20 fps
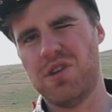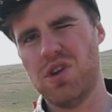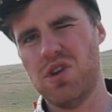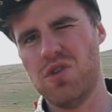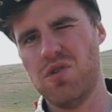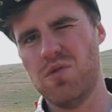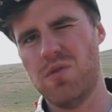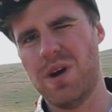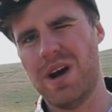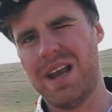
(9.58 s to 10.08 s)

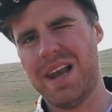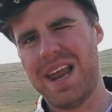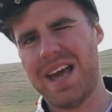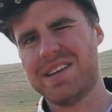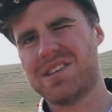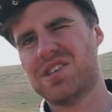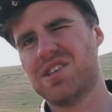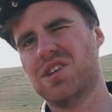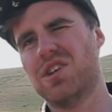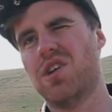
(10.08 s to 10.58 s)
you a
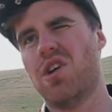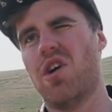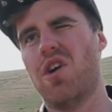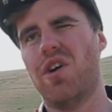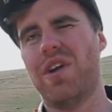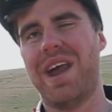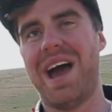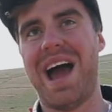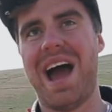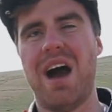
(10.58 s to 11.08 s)
lesson
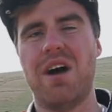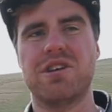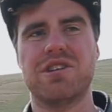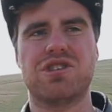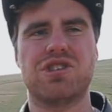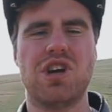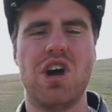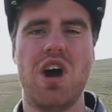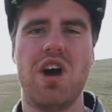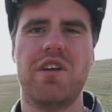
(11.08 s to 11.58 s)
on how to
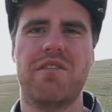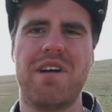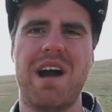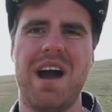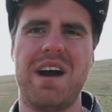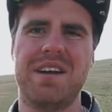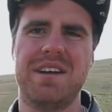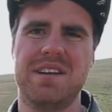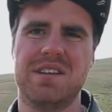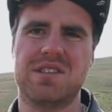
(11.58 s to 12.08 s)
turn
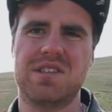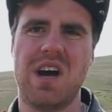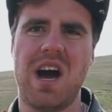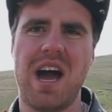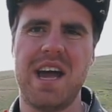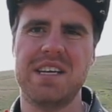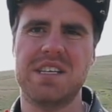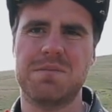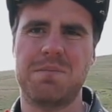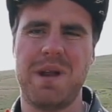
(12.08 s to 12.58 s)
around in a
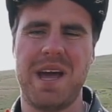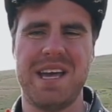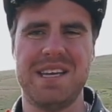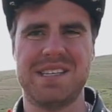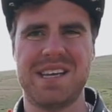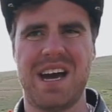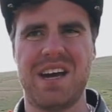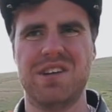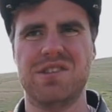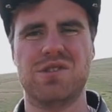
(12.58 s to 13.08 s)
tight
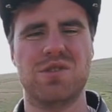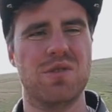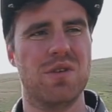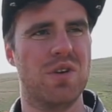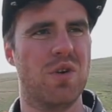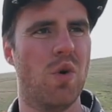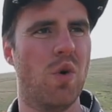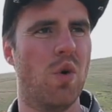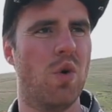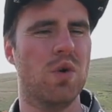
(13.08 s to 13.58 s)
space, how to do
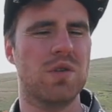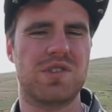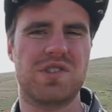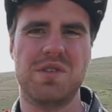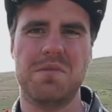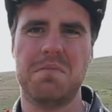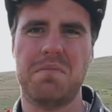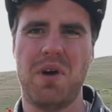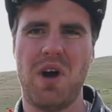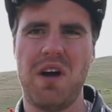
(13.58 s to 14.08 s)
an
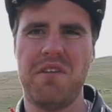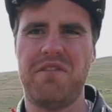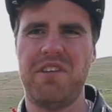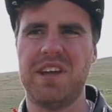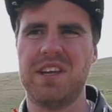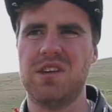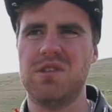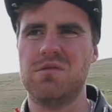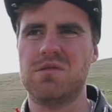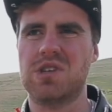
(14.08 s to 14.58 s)
awesome,
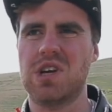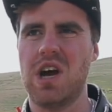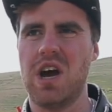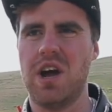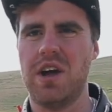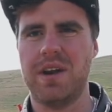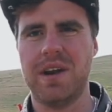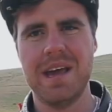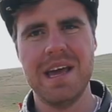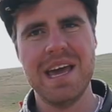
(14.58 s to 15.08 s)
perfect
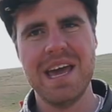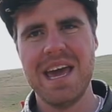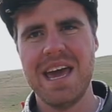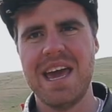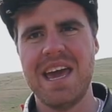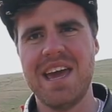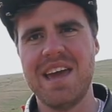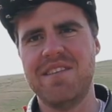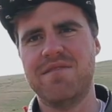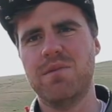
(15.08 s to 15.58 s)
U-turn,
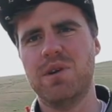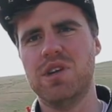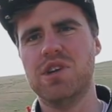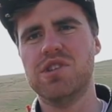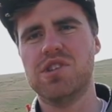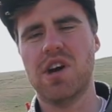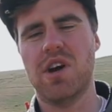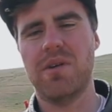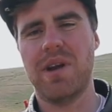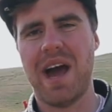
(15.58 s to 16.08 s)
even when you
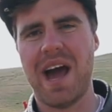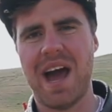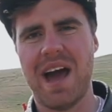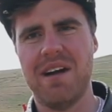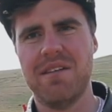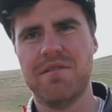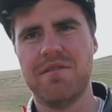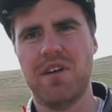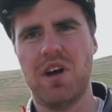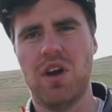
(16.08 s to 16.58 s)
don't
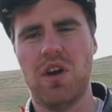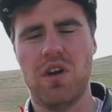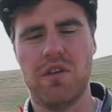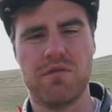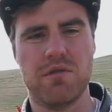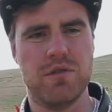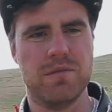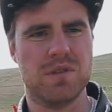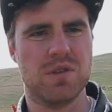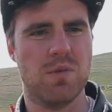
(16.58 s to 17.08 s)
have a lot of
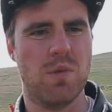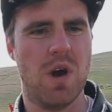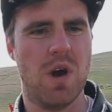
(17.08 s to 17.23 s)
room to